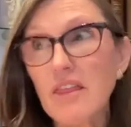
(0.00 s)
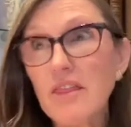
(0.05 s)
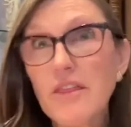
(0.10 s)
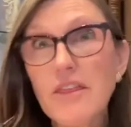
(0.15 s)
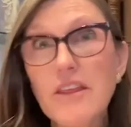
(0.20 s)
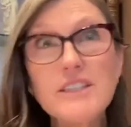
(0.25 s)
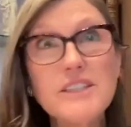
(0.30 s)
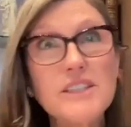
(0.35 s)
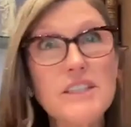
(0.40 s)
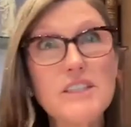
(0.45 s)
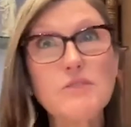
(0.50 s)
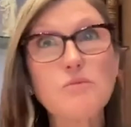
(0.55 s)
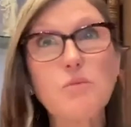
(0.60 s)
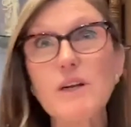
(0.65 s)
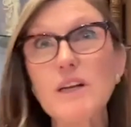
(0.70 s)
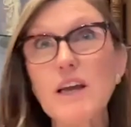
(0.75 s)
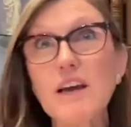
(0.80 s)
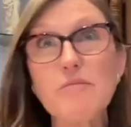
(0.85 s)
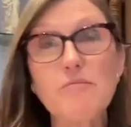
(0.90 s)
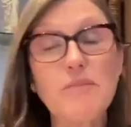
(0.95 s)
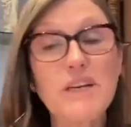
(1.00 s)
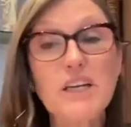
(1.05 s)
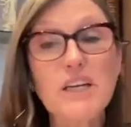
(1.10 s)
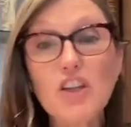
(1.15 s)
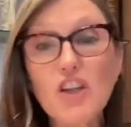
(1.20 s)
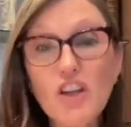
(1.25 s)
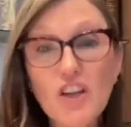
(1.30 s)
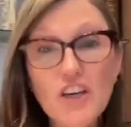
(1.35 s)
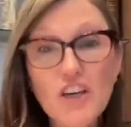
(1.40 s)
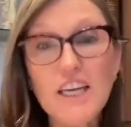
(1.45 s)
This is what I've
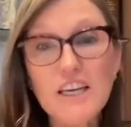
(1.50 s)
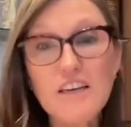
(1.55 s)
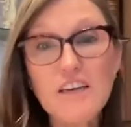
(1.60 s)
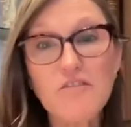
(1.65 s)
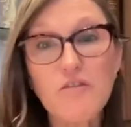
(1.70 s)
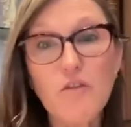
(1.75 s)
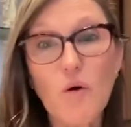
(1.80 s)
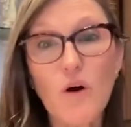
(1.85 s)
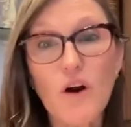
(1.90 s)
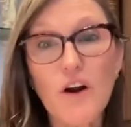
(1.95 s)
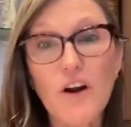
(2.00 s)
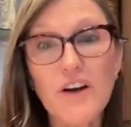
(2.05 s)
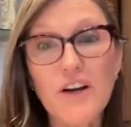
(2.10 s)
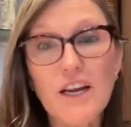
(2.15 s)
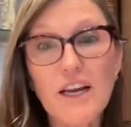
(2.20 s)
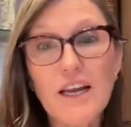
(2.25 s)
been looking for.